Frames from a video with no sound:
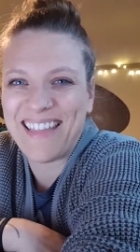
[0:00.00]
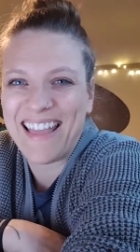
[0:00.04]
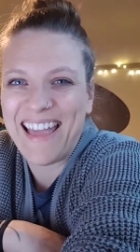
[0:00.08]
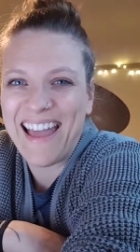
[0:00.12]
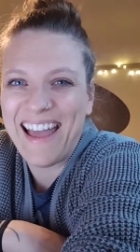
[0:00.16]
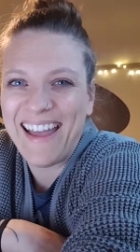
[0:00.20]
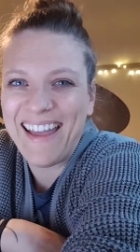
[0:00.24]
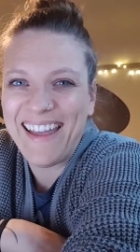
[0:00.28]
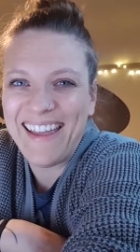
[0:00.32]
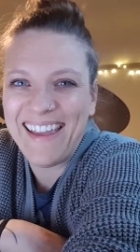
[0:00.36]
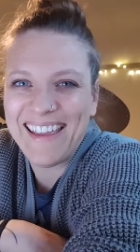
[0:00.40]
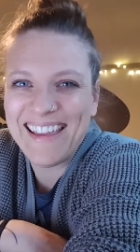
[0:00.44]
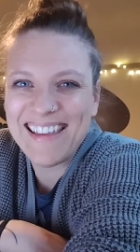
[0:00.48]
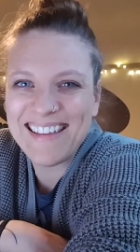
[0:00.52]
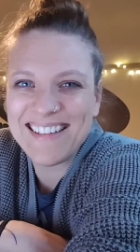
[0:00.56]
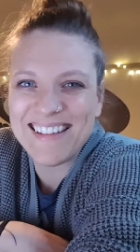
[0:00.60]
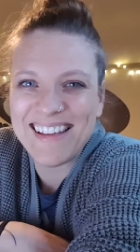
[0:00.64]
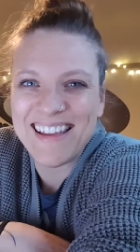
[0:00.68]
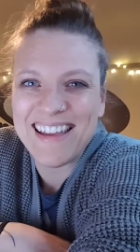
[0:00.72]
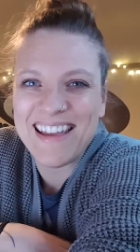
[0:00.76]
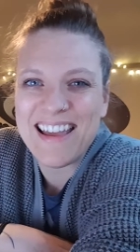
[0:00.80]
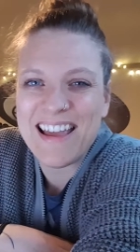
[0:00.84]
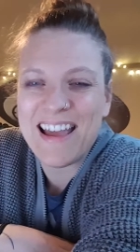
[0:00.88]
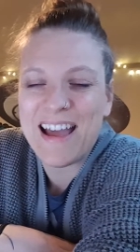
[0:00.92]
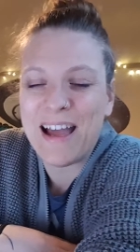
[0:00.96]
Hi,
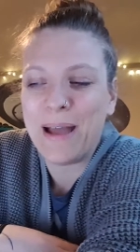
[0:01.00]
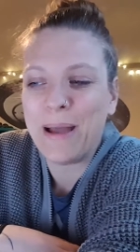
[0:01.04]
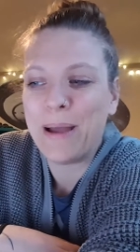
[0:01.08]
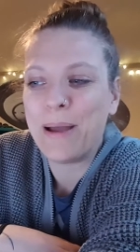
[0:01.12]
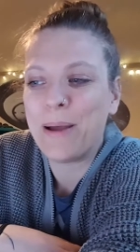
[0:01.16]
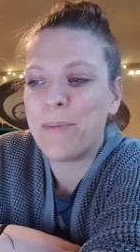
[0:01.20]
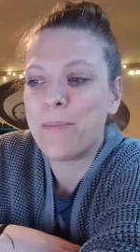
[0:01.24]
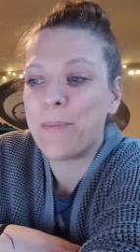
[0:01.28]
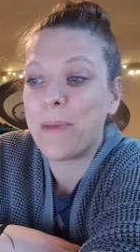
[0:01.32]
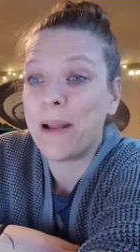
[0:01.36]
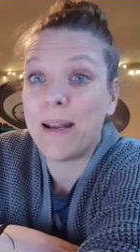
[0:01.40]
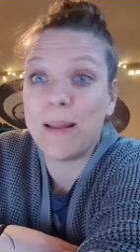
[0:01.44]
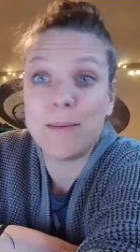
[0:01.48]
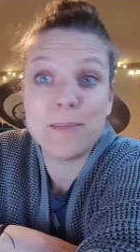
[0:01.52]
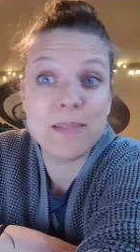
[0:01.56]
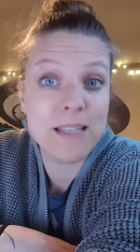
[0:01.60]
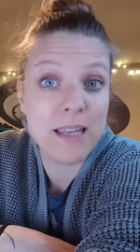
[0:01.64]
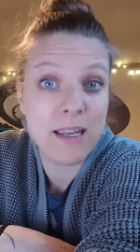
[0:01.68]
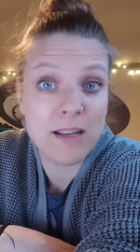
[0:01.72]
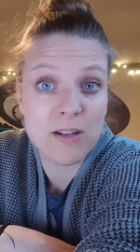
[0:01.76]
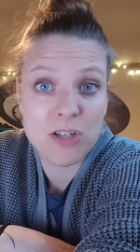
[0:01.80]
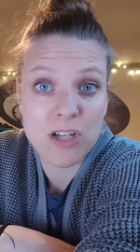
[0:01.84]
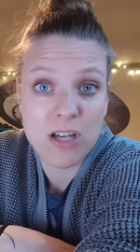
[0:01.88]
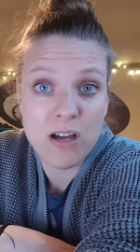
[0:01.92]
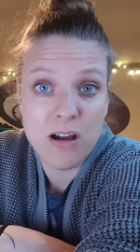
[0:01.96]
my name is
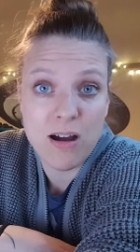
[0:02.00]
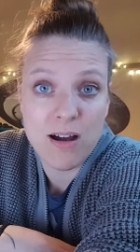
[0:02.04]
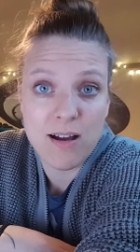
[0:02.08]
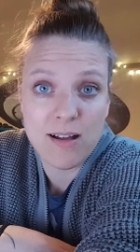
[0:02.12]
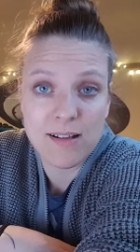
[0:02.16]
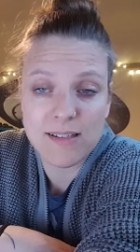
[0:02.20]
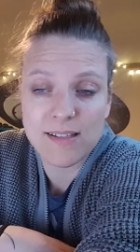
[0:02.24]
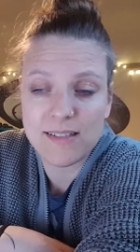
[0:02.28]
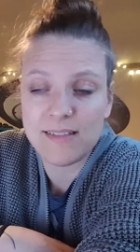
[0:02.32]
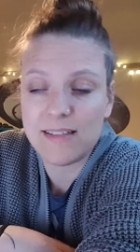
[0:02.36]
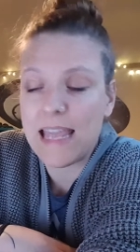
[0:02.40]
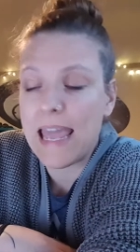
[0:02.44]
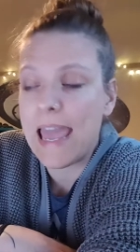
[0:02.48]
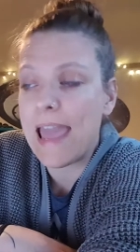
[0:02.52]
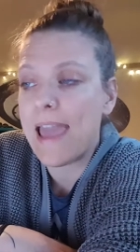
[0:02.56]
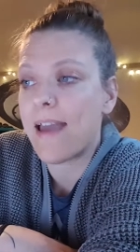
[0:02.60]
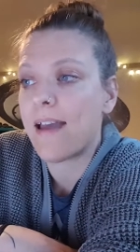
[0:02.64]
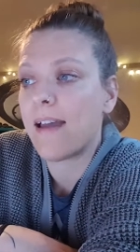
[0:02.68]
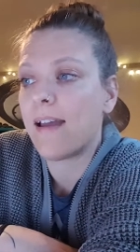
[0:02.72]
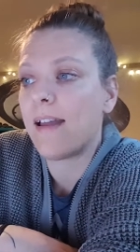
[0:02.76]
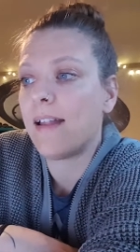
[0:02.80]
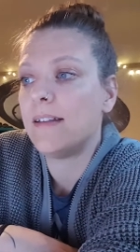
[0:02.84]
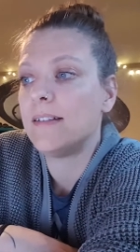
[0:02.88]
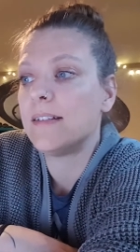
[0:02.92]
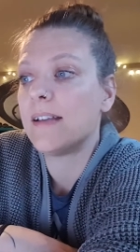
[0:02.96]
Angie Hotz,
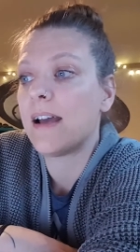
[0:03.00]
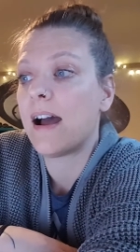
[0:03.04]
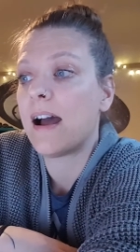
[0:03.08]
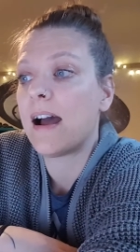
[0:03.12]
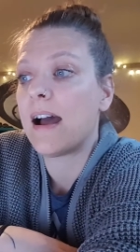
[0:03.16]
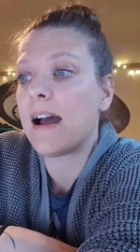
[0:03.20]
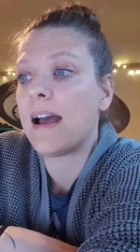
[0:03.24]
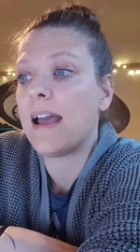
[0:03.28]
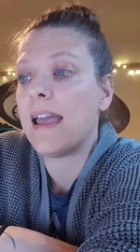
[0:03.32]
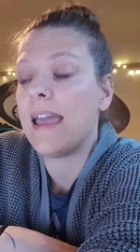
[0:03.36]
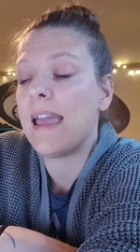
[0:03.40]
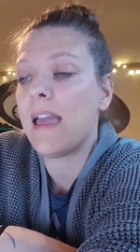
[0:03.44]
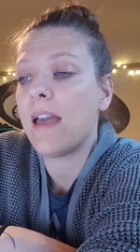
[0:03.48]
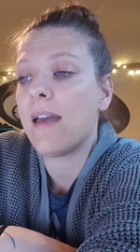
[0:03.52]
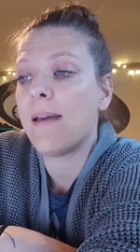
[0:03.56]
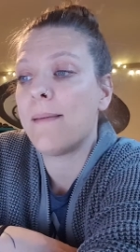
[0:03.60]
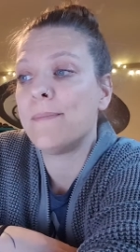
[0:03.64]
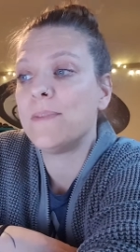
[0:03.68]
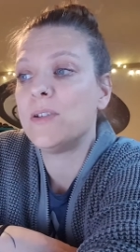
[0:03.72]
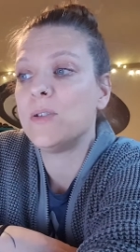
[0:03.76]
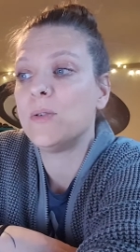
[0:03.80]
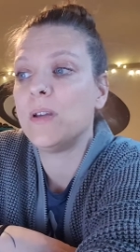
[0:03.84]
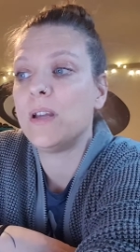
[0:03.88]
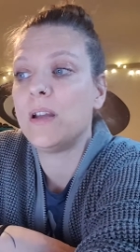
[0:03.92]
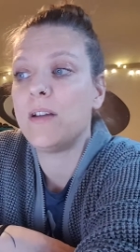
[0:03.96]
and I am
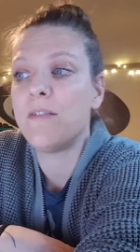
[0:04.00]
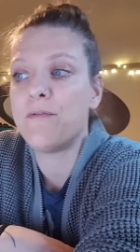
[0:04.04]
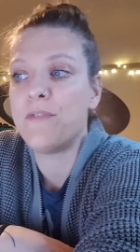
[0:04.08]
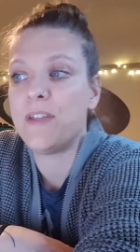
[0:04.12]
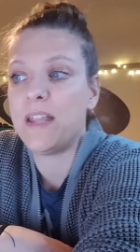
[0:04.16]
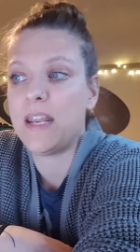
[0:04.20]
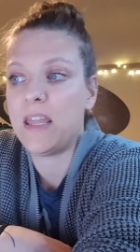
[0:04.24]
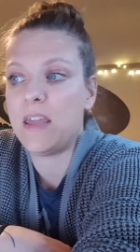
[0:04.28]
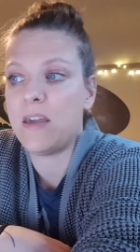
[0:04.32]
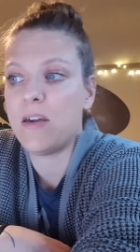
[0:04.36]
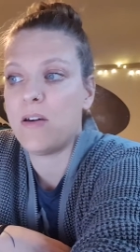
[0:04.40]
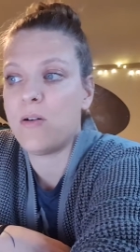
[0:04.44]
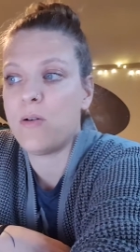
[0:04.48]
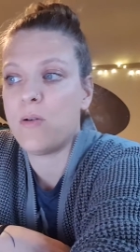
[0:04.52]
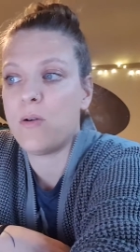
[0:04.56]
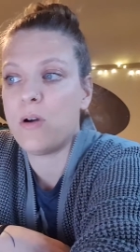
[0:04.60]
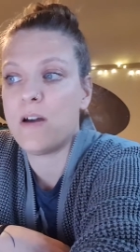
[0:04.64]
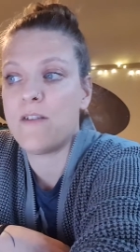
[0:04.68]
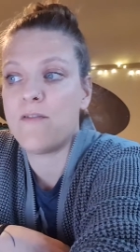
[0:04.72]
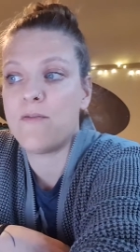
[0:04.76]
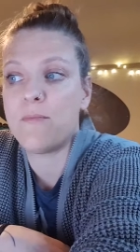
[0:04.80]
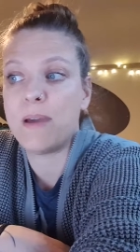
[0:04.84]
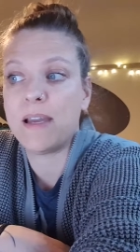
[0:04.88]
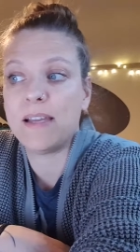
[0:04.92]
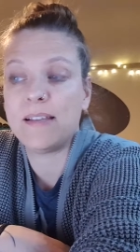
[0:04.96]
doing a video
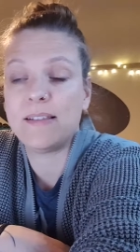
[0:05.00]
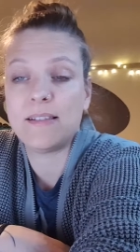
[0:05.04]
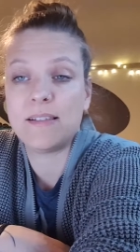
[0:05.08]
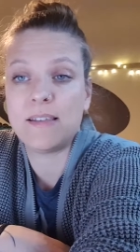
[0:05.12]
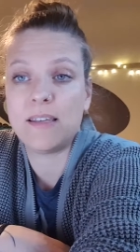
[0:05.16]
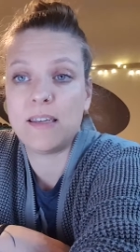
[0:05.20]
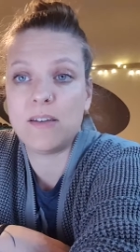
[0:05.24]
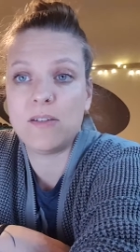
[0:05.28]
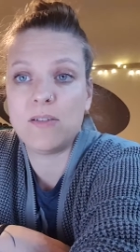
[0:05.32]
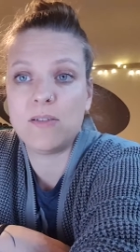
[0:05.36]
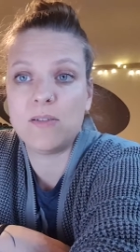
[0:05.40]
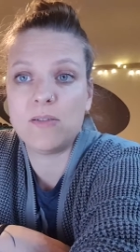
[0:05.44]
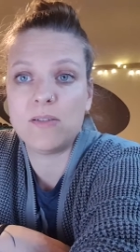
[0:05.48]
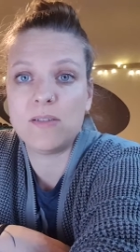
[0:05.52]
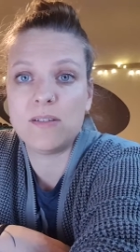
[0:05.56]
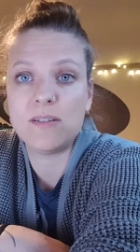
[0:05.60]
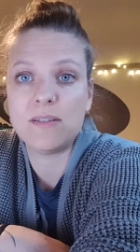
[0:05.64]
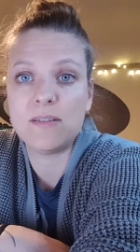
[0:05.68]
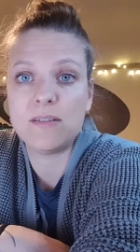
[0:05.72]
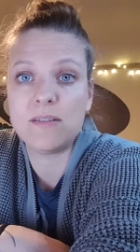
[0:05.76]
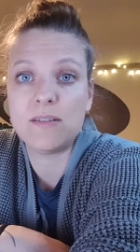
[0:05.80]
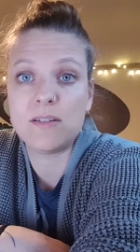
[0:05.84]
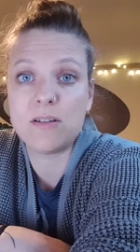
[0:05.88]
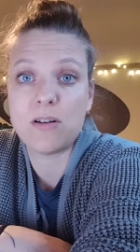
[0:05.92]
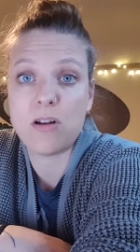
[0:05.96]
of my skills
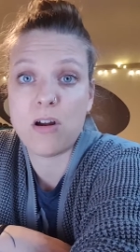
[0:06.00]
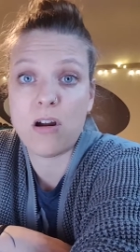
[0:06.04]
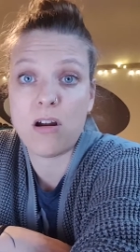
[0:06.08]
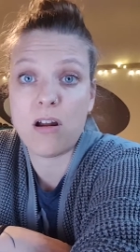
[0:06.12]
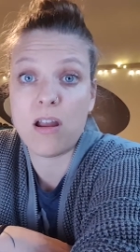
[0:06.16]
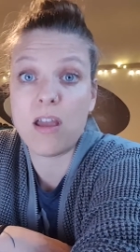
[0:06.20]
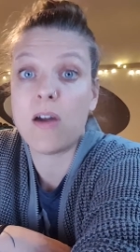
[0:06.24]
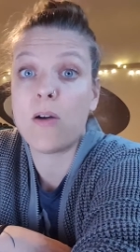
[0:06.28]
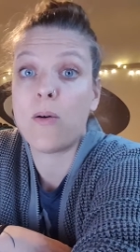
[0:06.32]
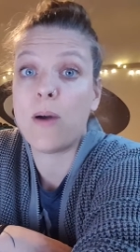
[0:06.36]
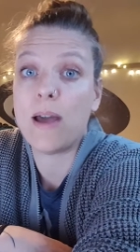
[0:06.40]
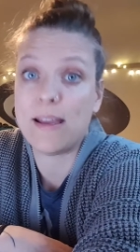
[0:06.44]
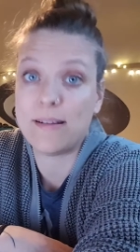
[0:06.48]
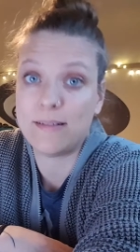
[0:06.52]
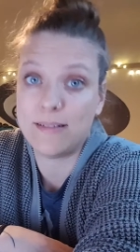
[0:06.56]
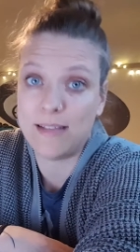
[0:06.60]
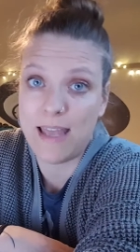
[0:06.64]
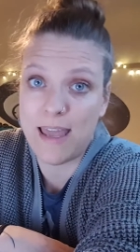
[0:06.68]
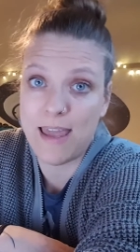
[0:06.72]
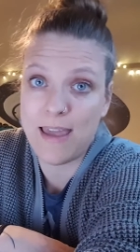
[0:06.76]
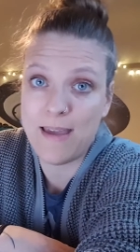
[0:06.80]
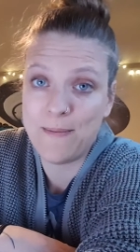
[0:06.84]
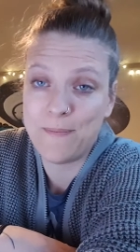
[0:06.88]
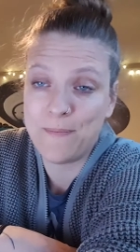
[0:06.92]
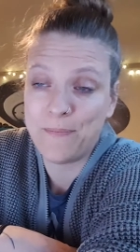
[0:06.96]
scenario
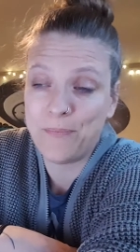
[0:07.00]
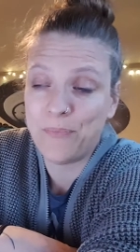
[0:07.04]
essay.